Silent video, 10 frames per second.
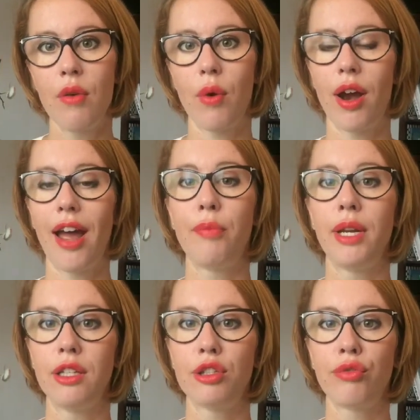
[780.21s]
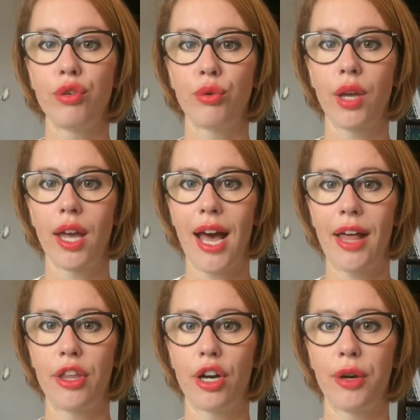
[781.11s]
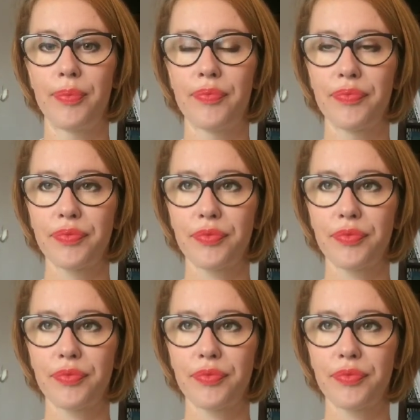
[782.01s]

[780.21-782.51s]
where I've been interviewing other